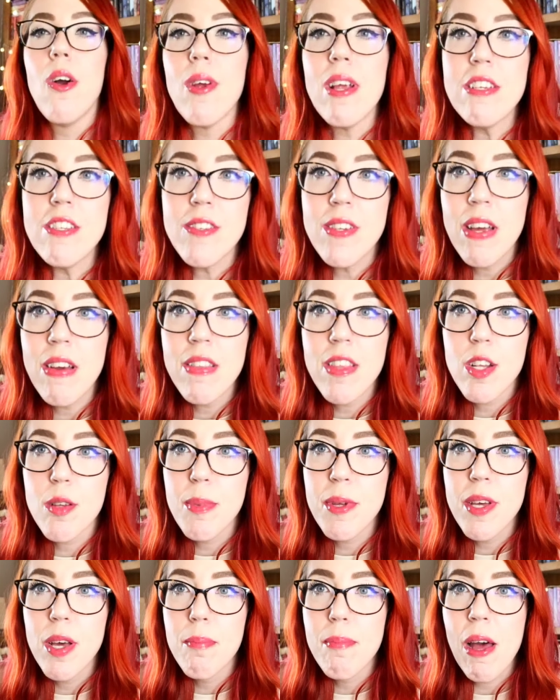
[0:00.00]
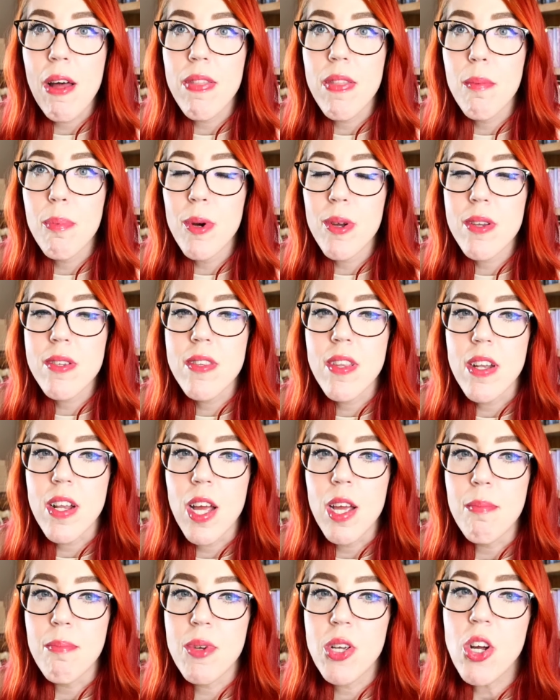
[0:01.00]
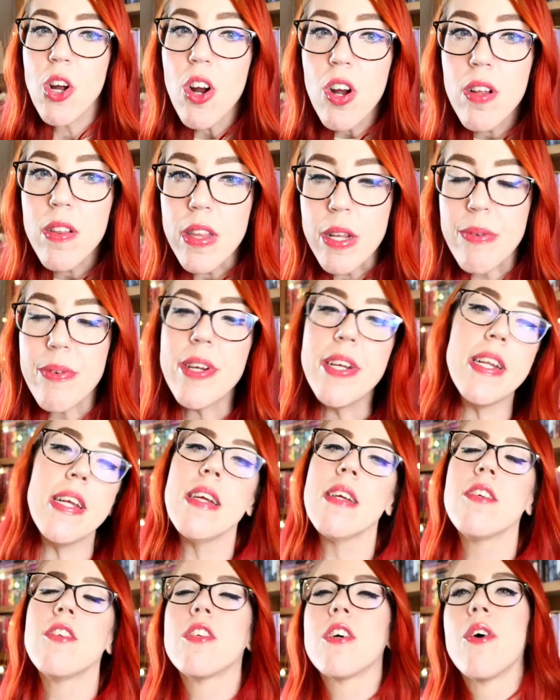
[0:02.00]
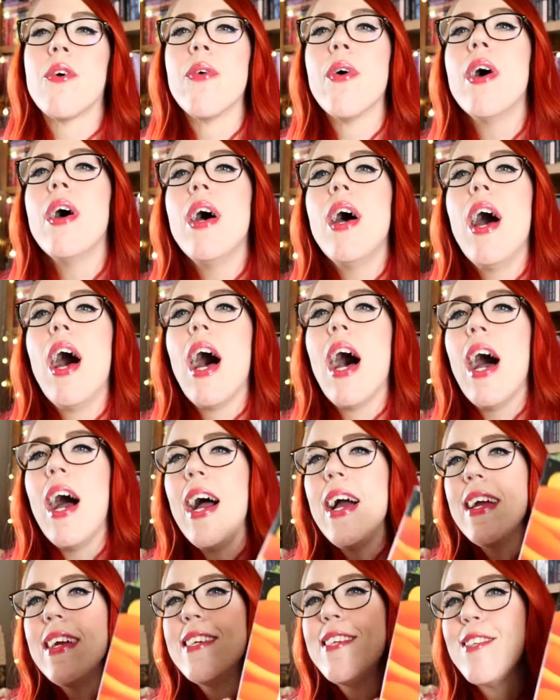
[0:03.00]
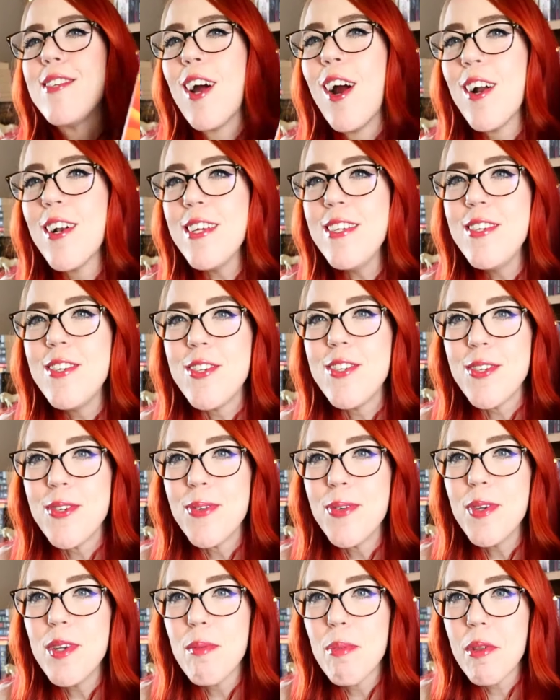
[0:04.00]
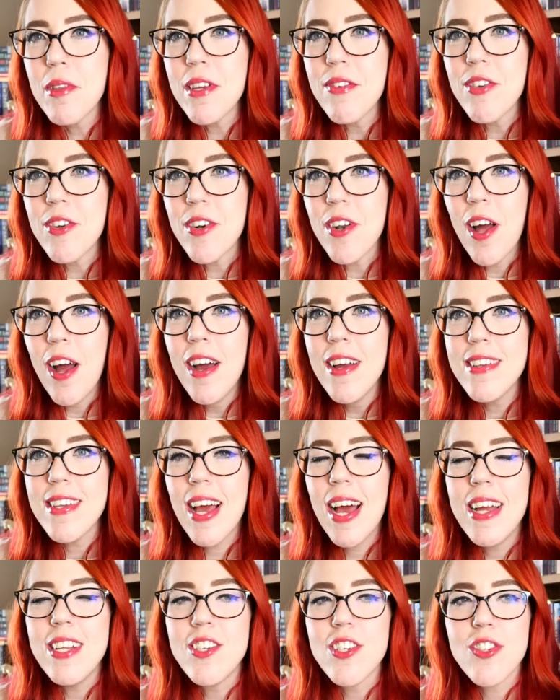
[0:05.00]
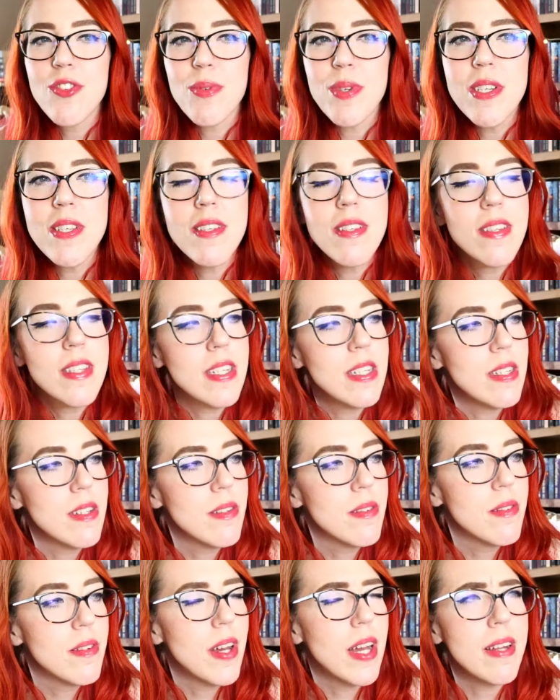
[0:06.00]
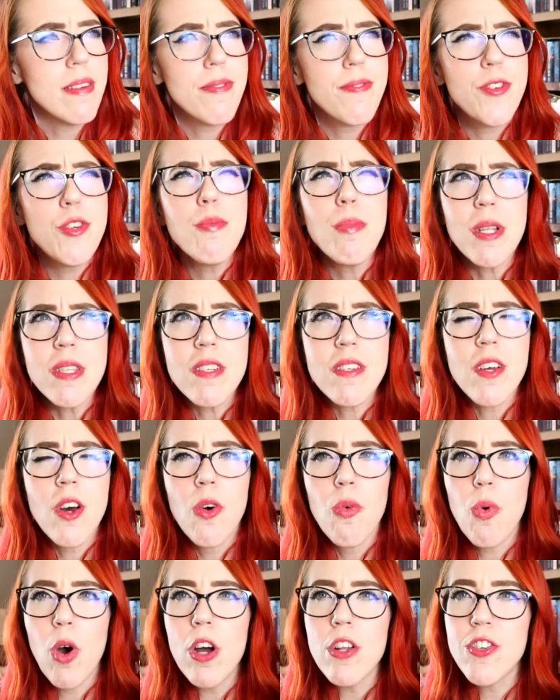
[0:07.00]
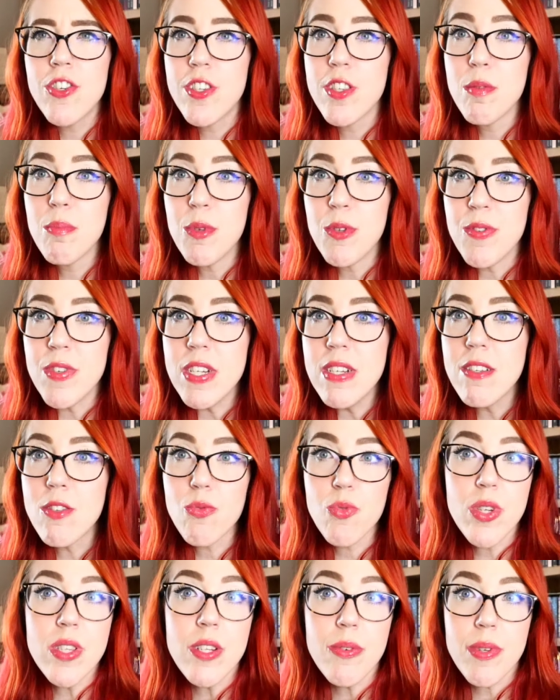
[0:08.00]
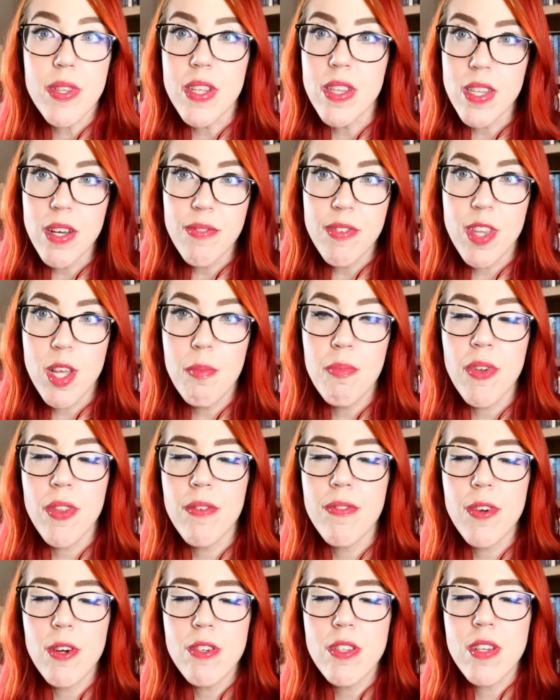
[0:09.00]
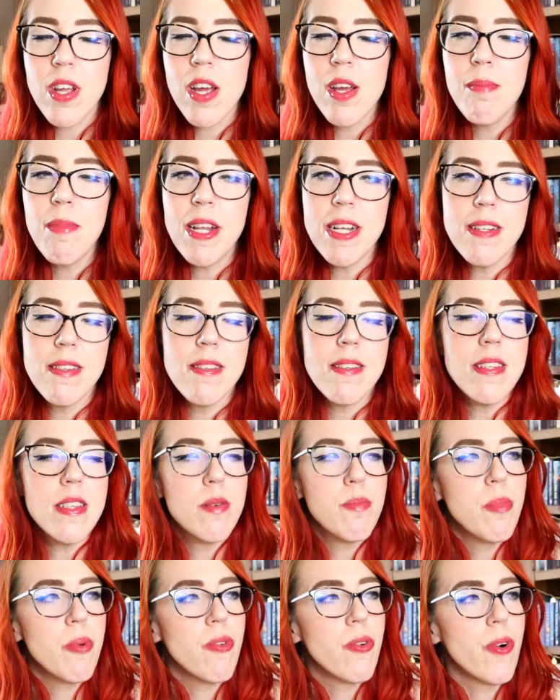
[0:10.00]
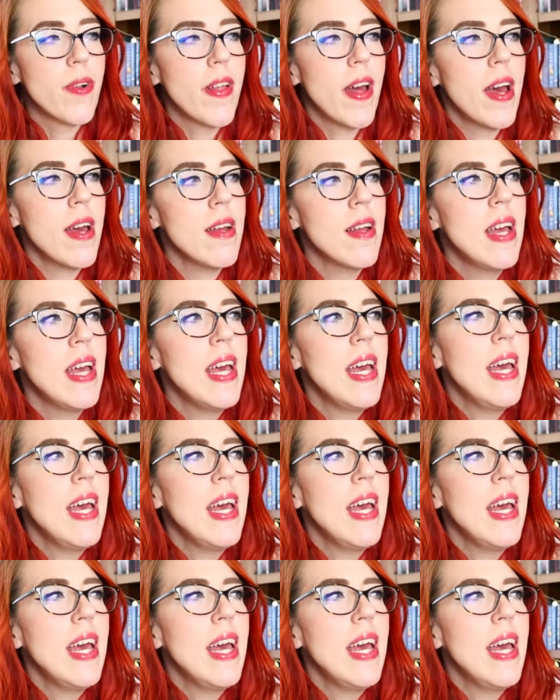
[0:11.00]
Okay, so now a little bit about the books that I'm currently reading. So I started Dune, believe it or not. A few months ago, watched the movies. Really, really loved them for the first time. I didn't see them before that.